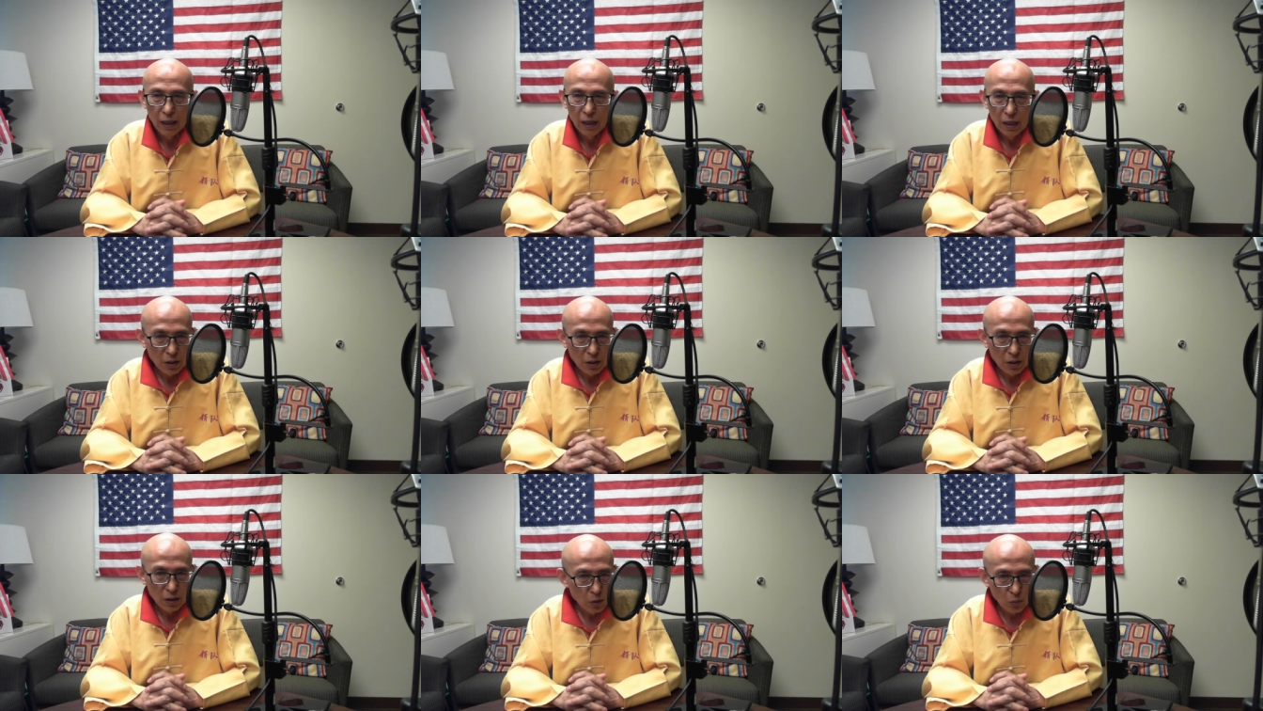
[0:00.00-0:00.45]

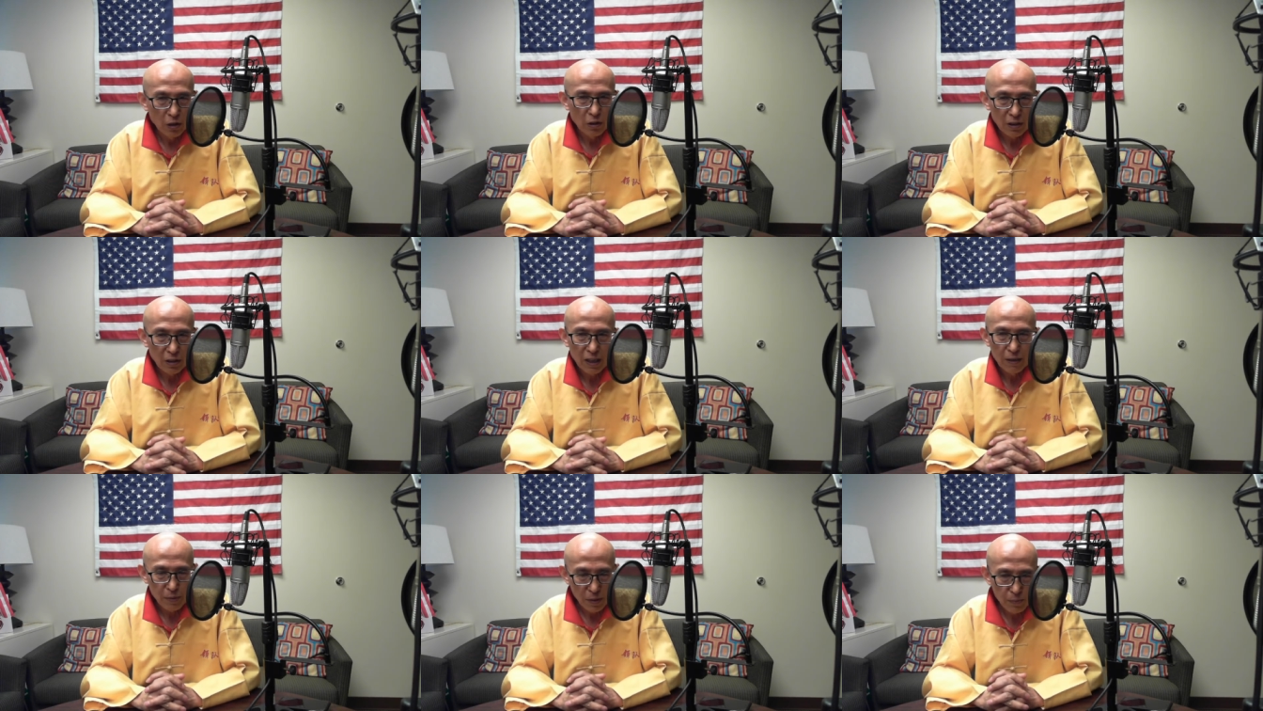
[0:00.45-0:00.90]
the world
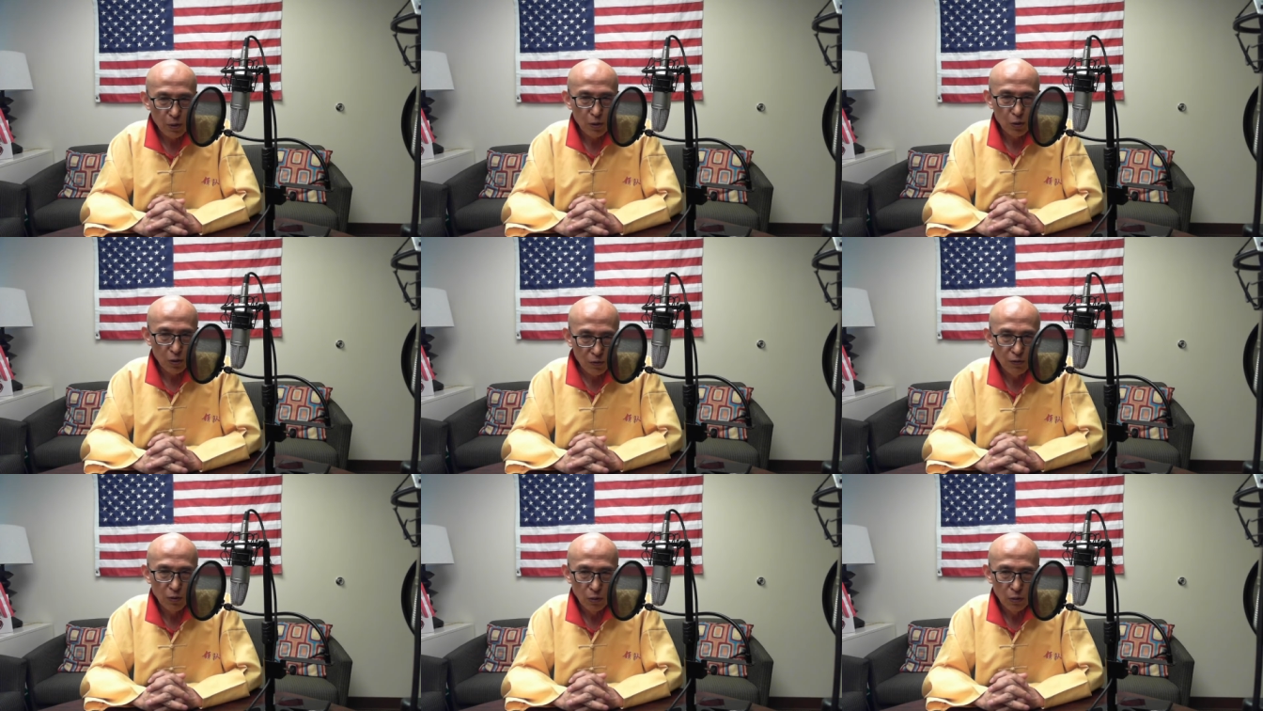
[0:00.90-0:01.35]
can be
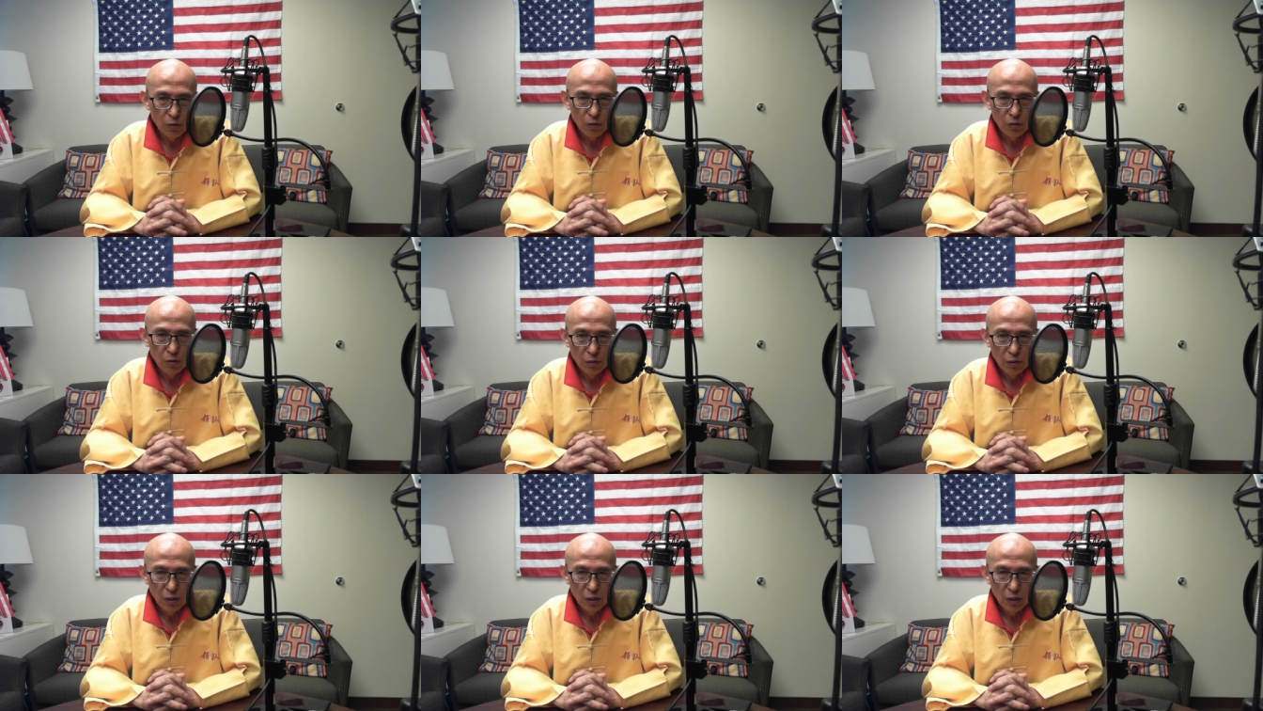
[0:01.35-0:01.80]
beautiful,
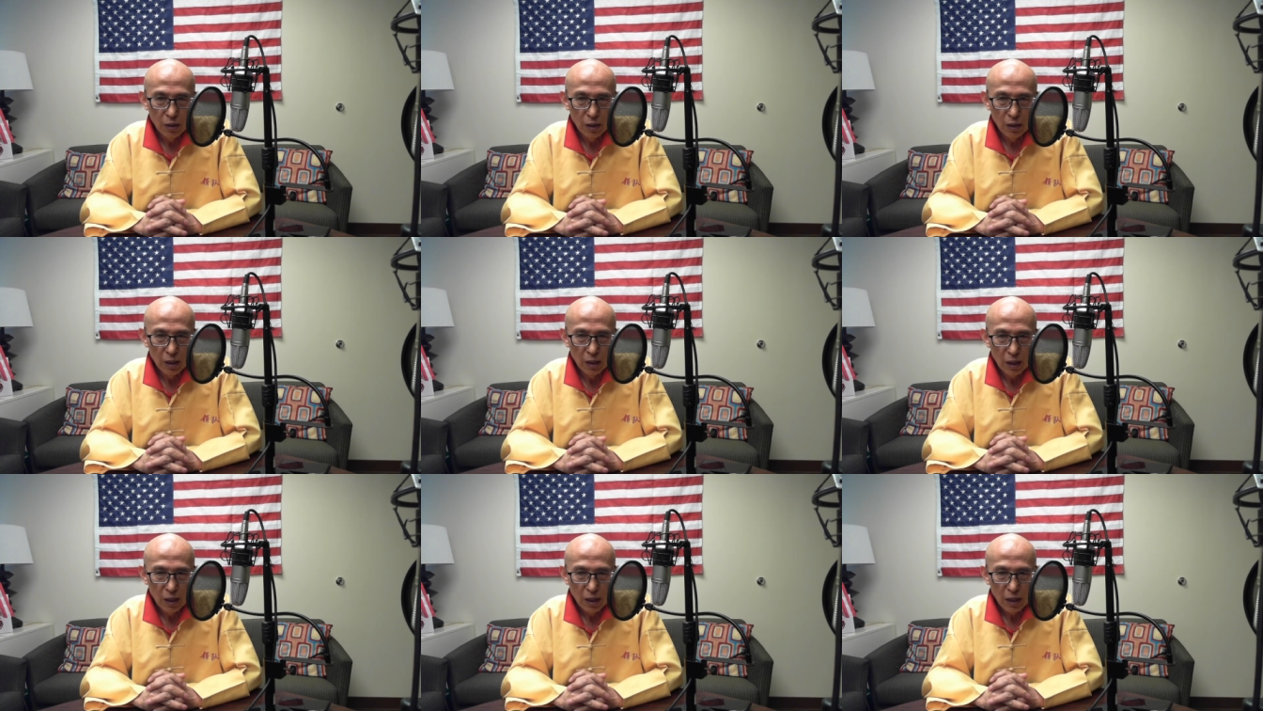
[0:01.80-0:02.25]

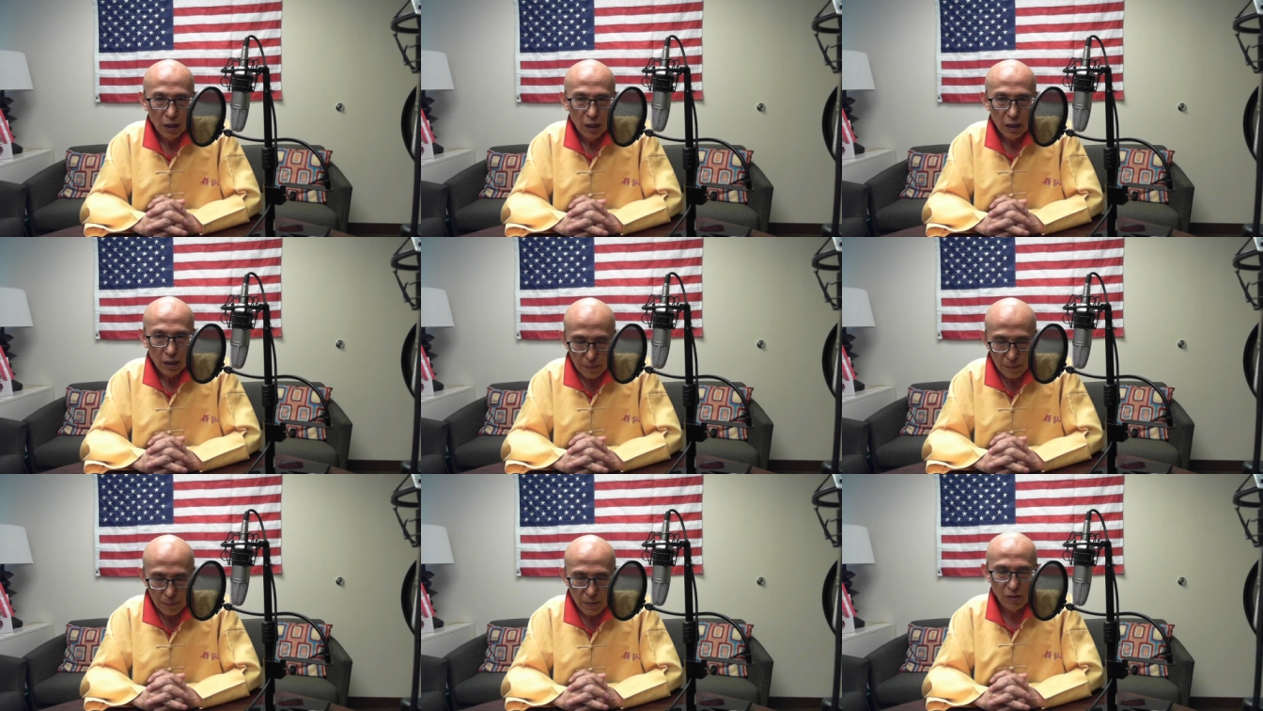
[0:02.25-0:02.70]
can
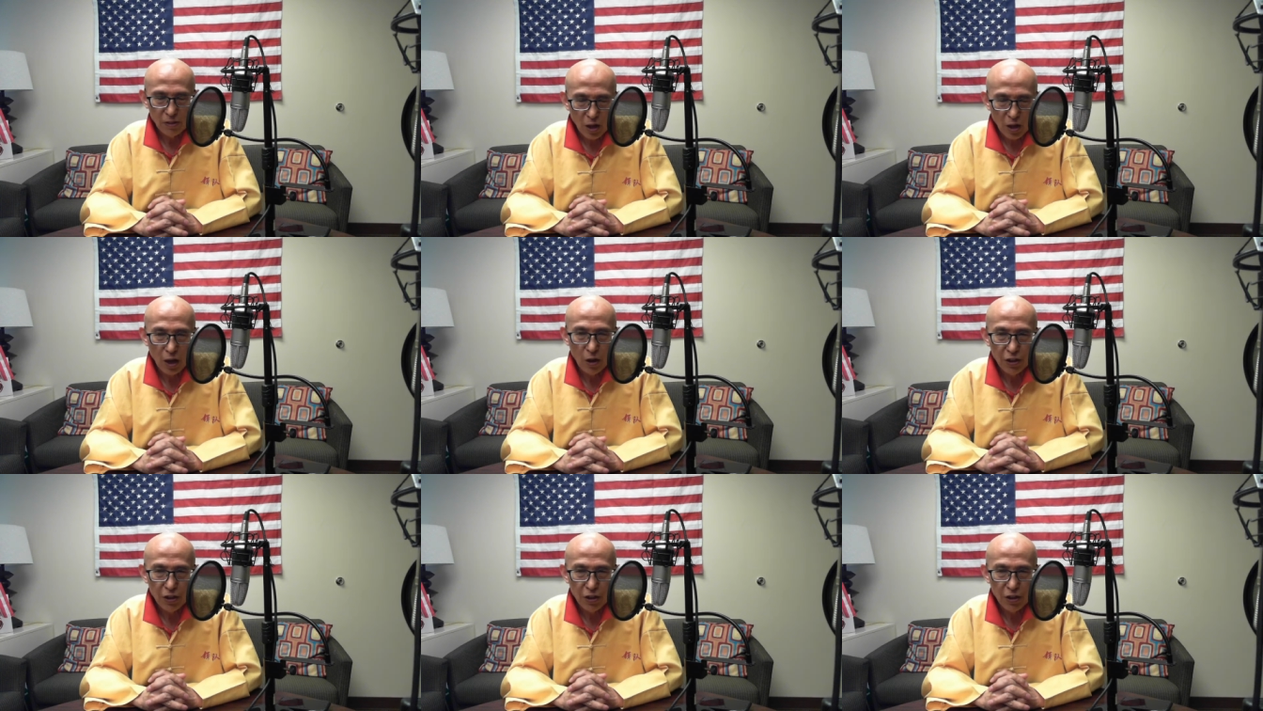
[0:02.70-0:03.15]
be much
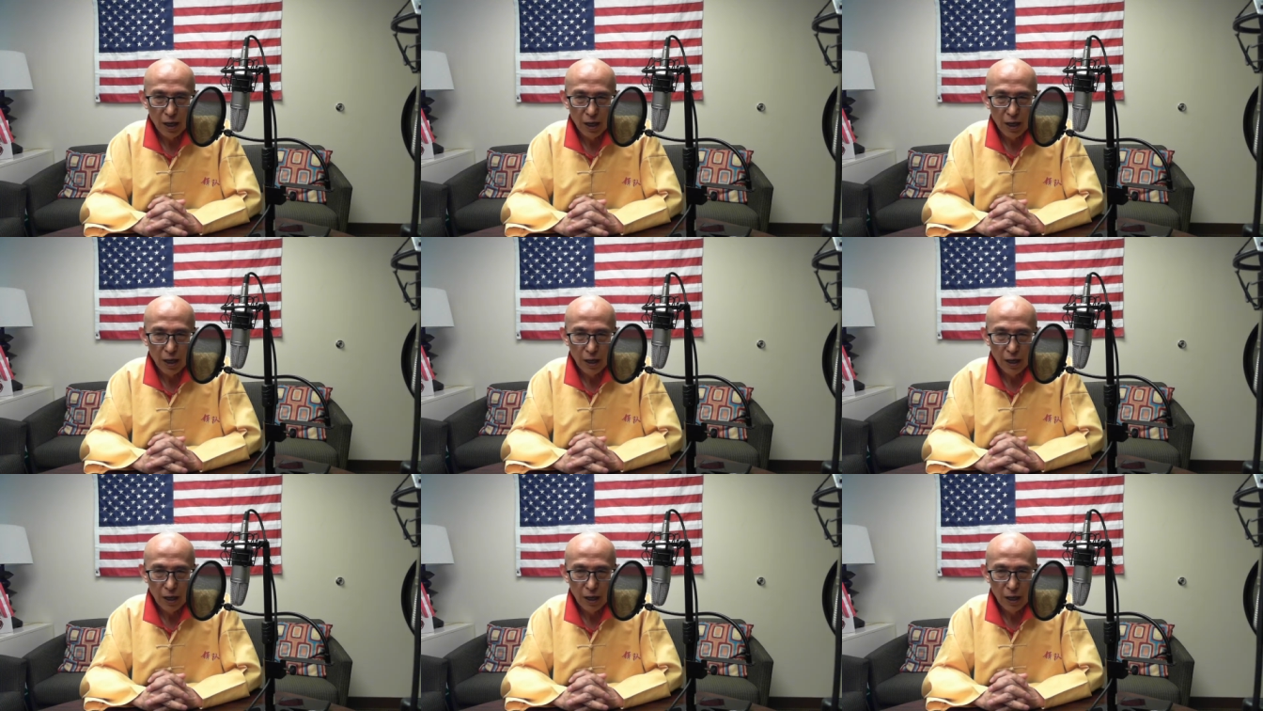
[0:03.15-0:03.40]
healthier.